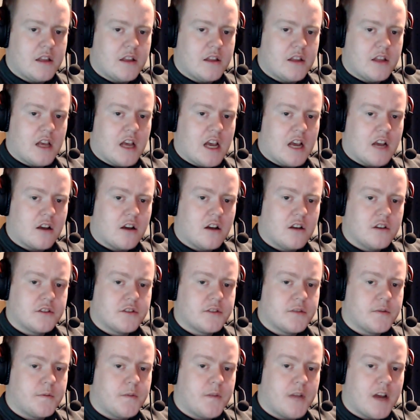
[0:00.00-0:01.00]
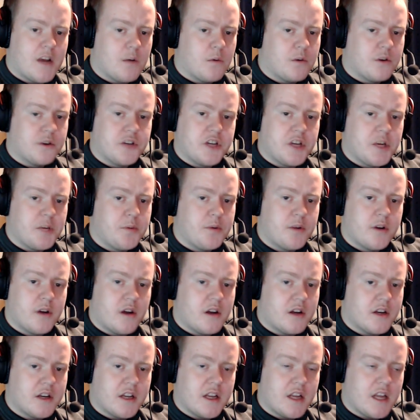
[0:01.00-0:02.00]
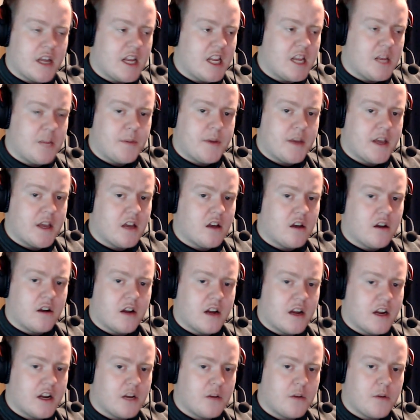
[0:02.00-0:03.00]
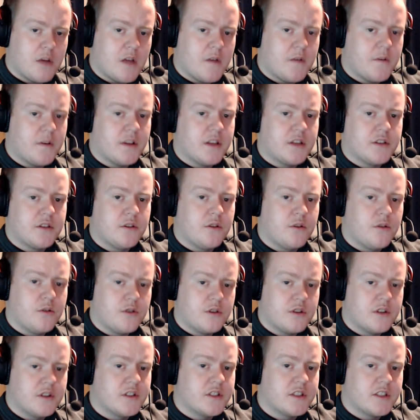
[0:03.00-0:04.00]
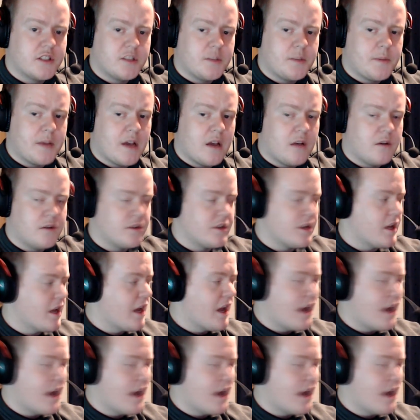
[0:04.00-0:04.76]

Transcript: I can't find one cheaper on eBay or anywhere for less than £160.